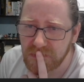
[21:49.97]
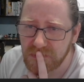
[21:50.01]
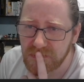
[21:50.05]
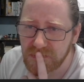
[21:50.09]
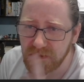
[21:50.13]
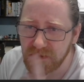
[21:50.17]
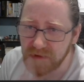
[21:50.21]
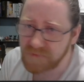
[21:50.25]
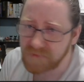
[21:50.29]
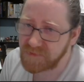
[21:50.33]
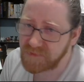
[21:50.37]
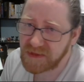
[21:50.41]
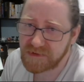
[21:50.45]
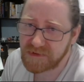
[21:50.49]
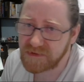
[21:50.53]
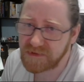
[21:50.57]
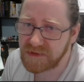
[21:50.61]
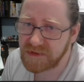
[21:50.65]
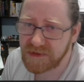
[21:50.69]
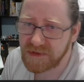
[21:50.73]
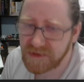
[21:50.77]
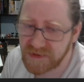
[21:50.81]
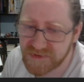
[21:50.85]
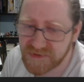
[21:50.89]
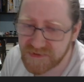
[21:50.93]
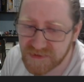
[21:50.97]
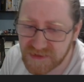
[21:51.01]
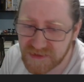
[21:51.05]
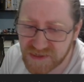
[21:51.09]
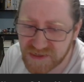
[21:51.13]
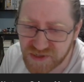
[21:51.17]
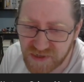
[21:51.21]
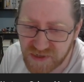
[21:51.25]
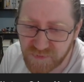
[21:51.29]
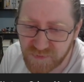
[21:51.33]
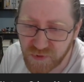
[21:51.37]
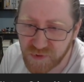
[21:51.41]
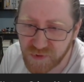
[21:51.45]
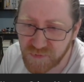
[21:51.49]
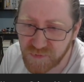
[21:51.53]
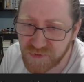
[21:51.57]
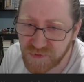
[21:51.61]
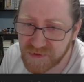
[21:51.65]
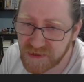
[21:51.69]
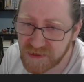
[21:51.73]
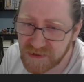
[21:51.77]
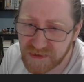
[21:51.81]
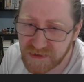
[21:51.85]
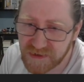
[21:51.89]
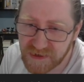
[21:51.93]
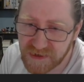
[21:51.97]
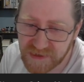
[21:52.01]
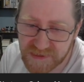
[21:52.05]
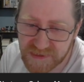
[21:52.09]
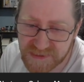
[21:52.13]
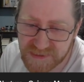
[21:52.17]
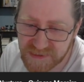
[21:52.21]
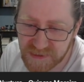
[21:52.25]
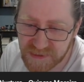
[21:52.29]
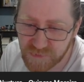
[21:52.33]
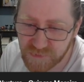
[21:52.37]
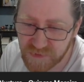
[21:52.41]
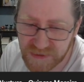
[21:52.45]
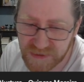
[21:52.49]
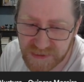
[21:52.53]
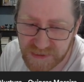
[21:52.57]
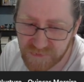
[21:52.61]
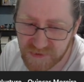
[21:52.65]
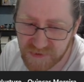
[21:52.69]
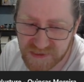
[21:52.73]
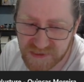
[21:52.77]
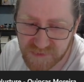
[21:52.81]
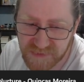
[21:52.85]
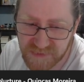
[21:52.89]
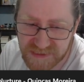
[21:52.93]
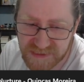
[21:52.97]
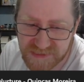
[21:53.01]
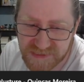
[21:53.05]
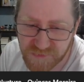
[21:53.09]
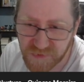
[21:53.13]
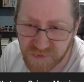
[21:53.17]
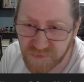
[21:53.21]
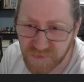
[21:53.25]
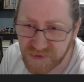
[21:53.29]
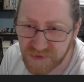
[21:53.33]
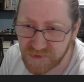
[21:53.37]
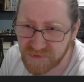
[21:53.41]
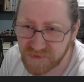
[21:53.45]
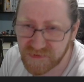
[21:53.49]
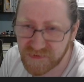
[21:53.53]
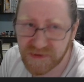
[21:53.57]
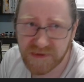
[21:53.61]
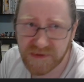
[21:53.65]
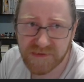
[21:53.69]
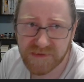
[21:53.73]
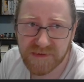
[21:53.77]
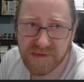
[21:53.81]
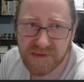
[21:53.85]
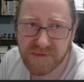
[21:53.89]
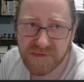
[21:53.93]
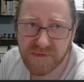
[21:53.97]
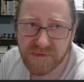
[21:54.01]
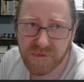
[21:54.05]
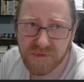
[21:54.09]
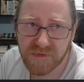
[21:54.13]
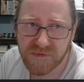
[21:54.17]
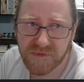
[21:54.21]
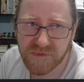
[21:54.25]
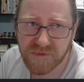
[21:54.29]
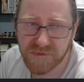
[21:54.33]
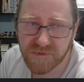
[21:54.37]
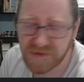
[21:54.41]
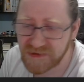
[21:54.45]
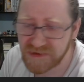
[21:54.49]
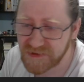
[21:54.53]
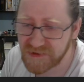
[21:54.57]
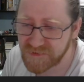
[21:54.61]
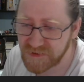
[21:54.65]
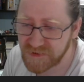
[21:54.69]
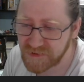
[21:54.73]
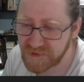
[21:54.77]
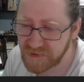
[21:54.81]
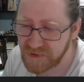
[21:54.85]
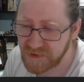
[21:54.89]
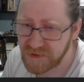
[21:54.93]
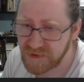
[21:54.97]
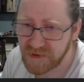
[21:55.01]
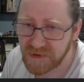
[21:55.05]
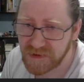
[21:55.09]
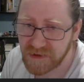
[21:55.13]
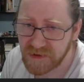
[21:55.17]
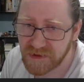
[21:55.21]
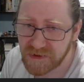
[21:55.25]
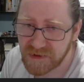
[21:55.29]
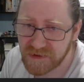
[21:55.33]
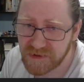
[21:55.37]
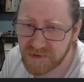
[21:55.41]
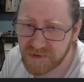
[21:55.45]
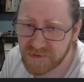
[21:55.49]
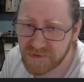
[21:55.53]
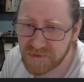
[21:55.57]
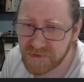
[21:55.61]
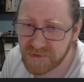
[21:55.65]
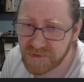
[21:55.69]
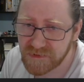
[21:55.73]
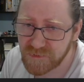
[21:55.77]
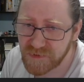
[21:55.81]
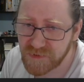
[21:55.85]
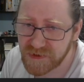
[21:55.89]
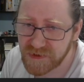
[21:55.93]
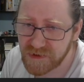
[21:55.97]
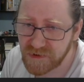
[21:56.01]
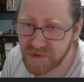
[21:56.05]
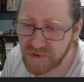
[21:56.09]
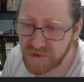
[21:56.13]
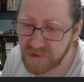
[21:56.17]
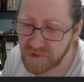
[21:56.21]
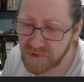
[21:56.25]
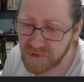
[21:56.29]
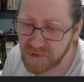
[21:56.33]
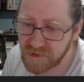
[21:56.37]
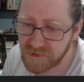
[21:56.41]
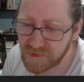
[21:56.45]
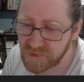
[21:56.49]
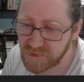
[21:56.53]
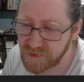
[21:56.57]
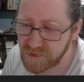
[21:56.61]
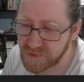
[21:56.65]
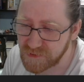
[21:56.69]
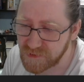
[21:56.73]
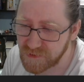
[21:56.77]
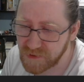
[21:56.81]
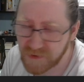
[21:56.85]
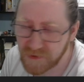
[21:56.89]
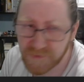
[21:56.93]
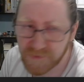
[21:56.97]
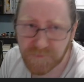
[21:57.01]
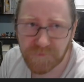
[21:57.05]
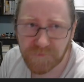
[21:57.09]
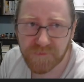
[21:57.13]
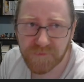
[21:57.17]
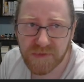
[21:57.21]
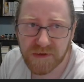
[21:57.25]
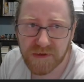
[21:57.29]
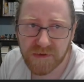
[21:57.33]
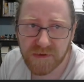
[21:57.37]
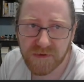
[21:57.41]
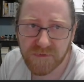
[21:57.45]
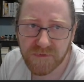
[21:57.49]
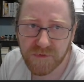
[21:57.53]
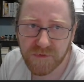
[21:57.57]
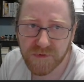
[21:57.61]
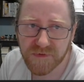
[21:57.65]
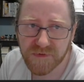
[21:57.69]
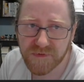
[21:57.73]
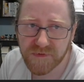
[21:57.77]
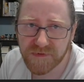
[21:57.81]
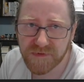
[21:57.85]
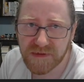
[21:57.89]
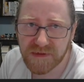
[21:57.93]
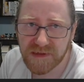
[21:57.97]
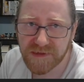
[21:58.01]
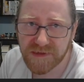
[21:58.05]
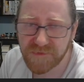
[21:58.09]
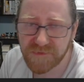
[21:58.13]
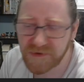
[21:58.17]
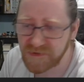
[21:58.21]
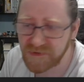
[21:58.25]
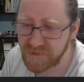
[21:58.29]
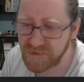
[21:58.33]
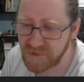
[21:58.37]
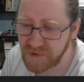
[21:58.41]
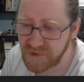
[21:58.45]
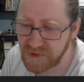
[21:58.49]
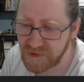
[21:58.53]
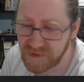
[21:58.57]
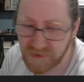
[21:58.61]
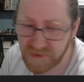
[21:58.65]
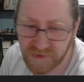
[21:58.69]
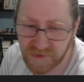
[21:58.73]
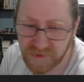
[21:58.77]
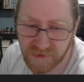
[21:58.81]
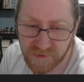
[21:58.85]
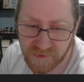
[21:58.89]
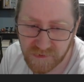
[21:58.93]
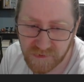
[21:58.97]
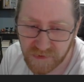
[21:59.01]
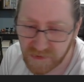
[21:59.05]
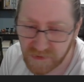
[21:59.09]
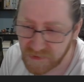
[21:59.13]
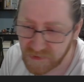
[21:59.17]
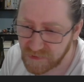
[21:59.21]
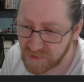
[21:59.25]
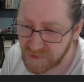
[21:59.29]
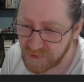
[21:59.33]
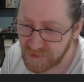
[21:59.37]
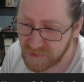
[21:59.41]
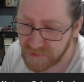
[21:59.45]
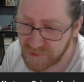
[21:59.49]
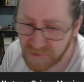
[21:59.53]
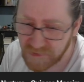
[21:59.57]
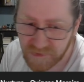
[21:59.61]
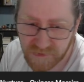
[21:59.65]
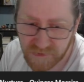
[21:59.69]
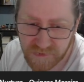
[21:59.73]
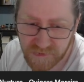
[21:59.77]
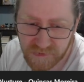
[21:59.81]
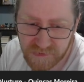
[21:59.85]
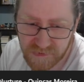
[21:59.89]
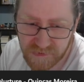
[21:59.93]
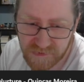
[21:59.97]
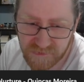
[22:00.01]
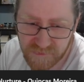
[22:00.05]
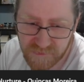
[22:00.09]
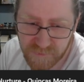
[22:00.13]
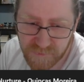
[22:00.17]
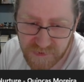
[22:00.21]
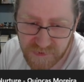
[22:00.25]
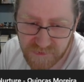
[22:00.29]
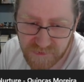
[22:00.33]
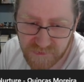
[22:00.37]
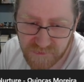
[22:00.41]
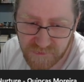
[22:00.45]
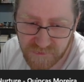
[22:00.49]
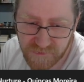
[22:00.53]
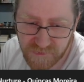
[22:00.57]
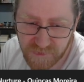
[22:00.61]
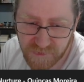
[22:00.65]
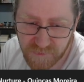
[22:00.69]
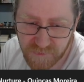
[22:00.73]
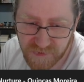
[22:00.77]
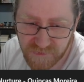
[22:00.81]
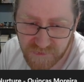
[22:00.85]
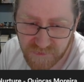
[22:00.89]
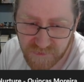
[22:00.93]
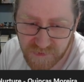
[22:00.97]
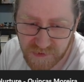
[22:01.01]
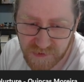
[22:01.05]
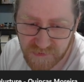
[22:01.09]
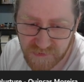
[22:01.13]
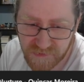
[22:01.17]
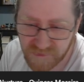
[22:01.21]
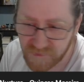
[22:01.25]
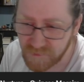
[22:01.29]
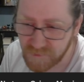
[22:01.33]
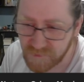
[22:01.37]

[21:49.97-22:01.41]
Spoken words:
yeah, he's a legendary Pokemon. I guess he was the best one we could take. That's also electric, and we are gonna focus on electric 9 here. Let's spend some of this